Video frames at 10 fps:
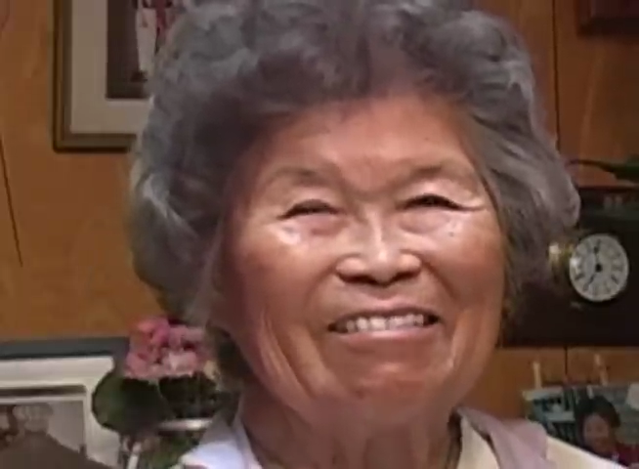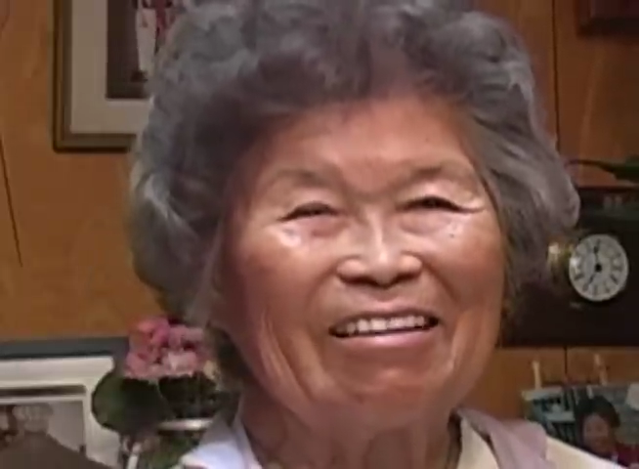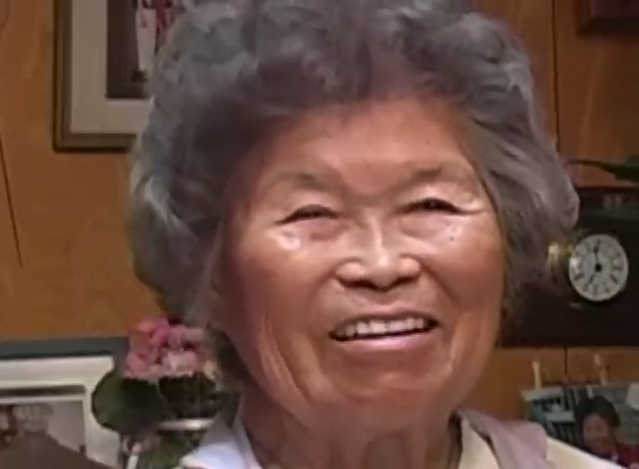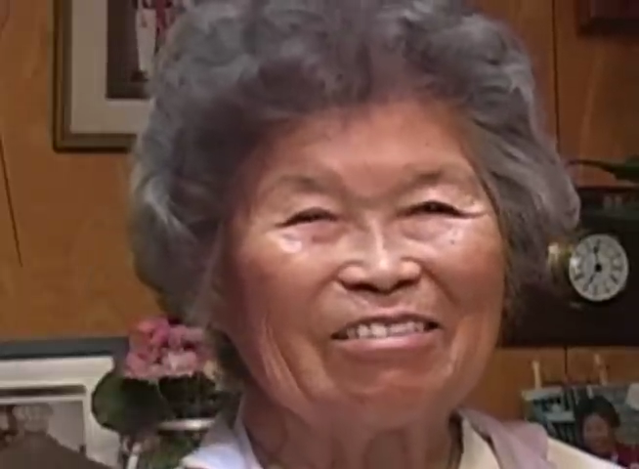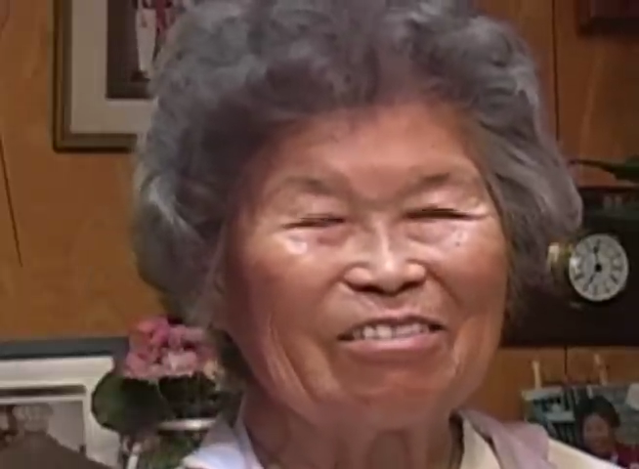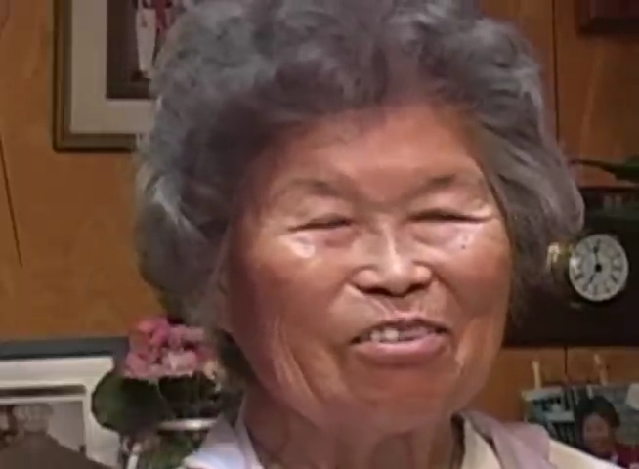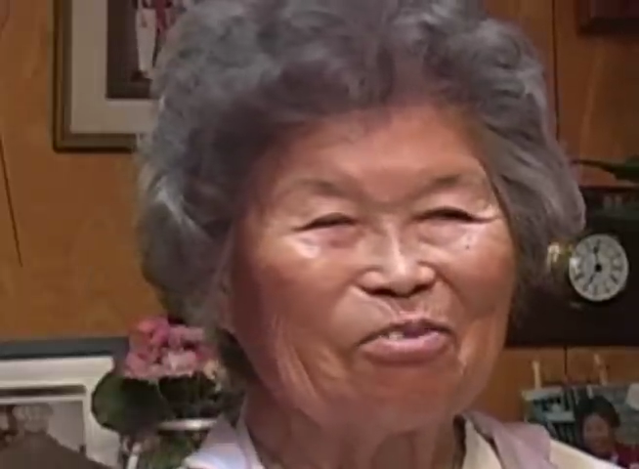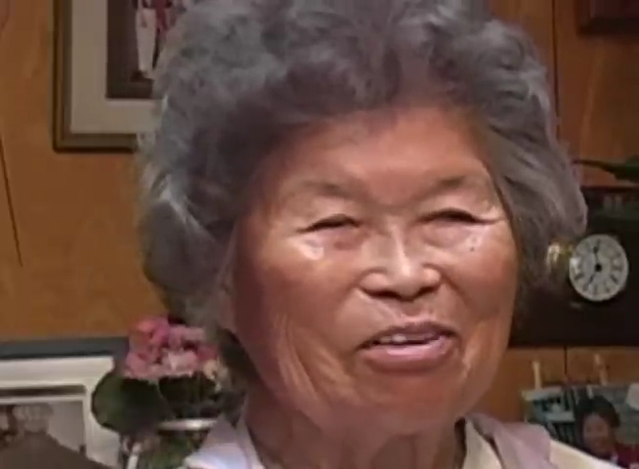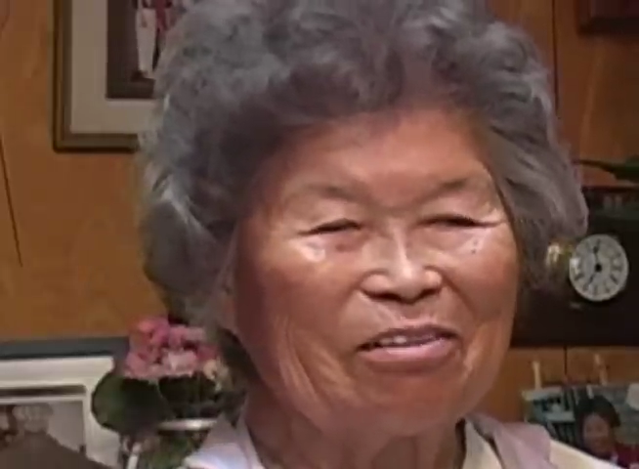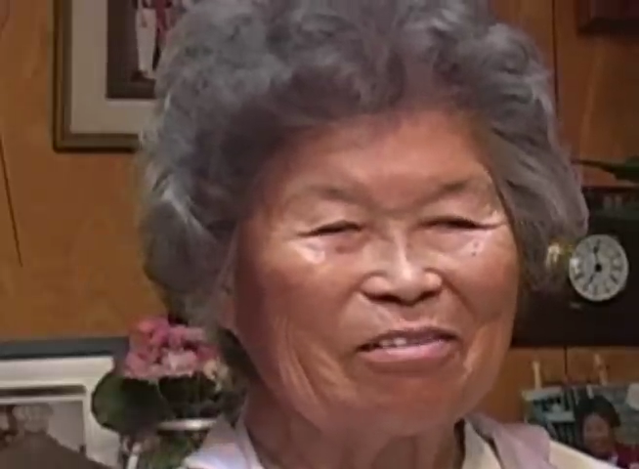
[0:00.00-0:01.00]
And so
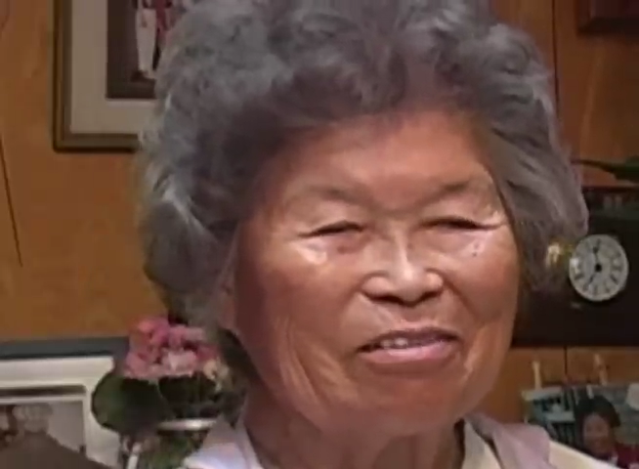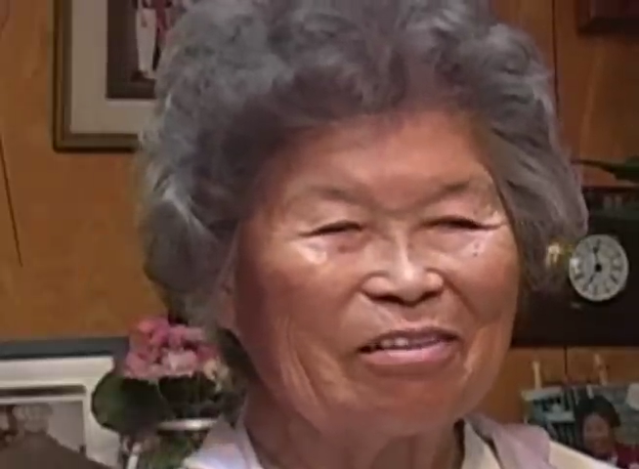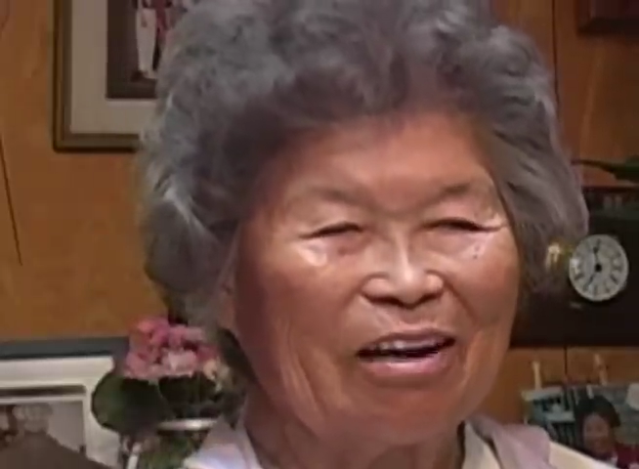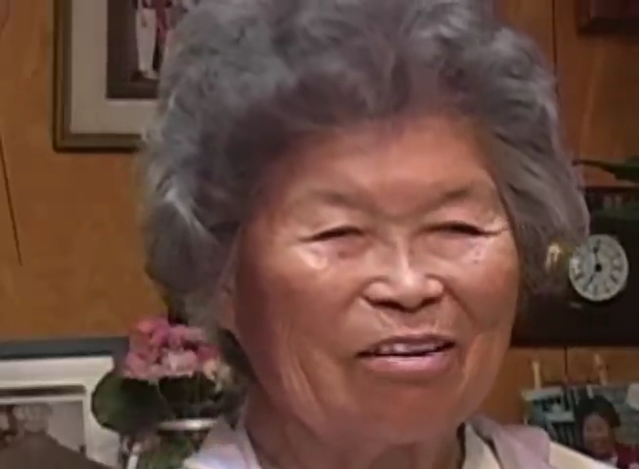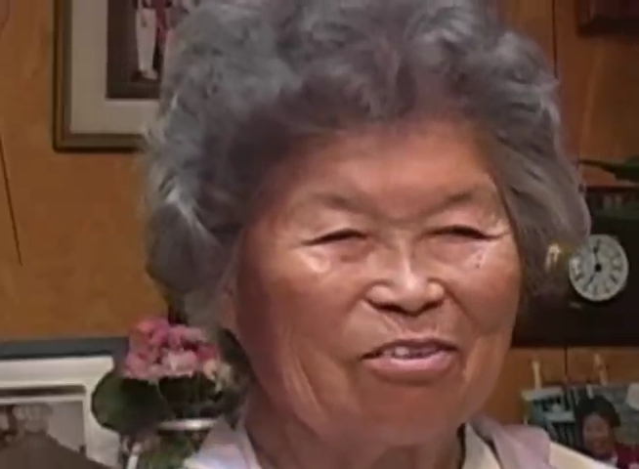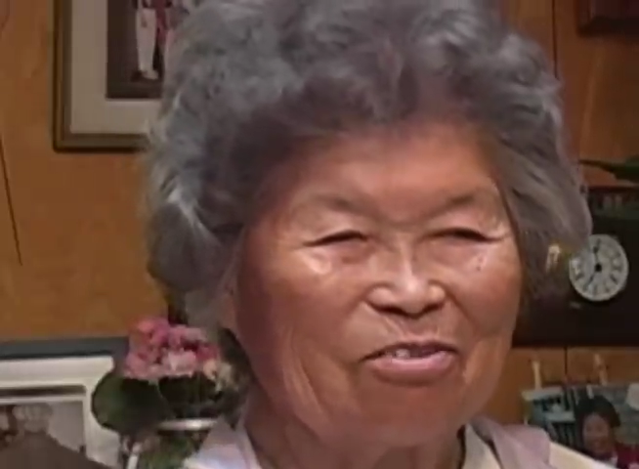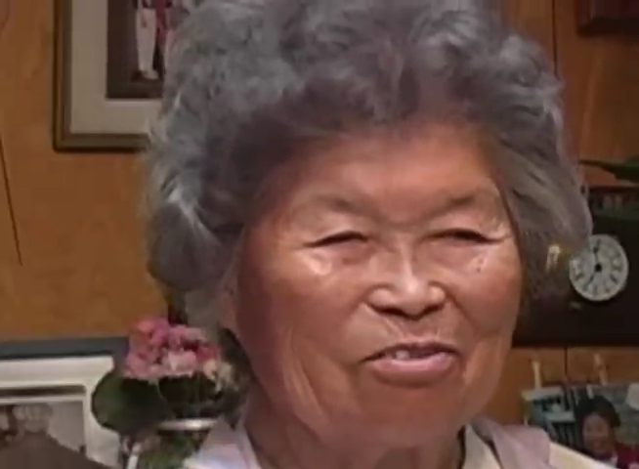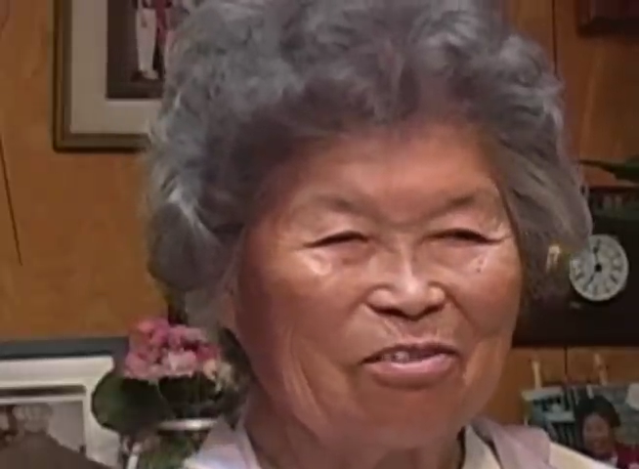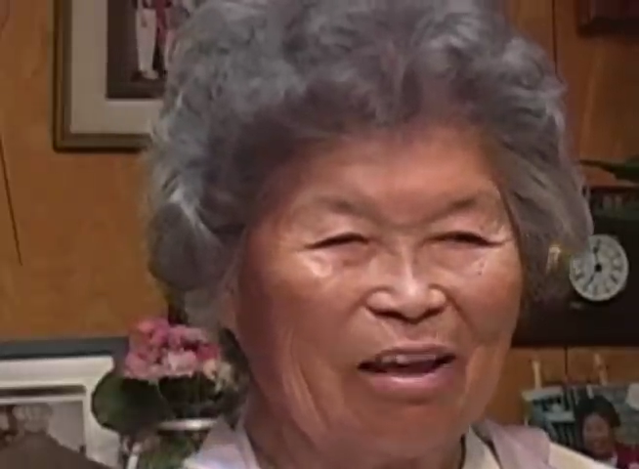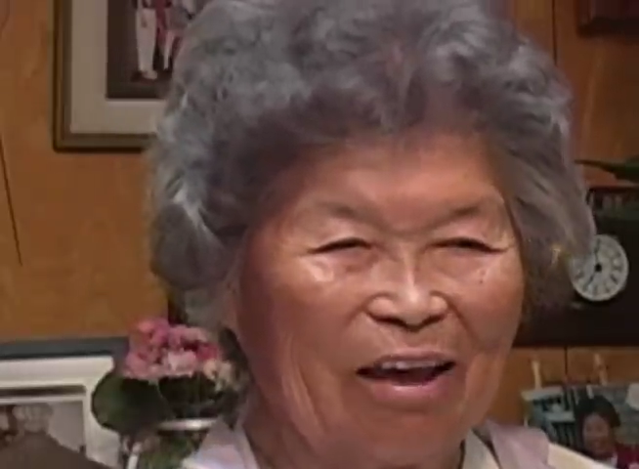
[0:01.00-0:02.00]
we had to
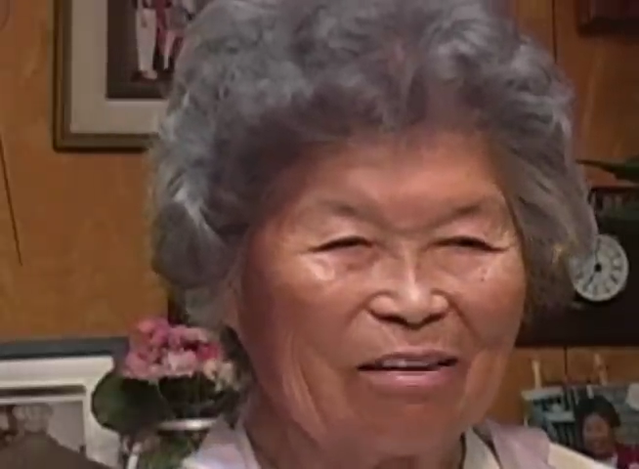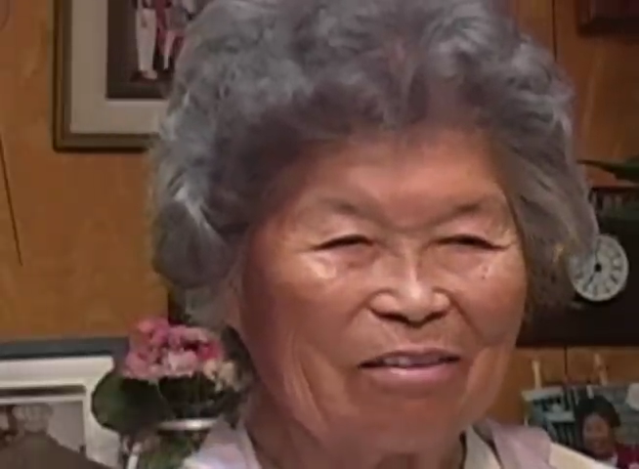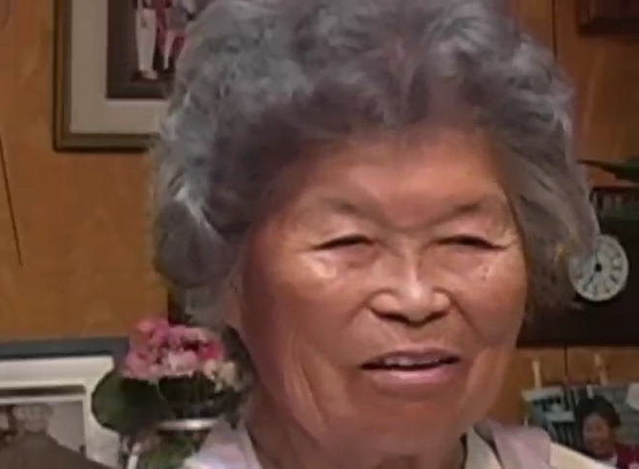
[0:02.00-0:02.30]
do that.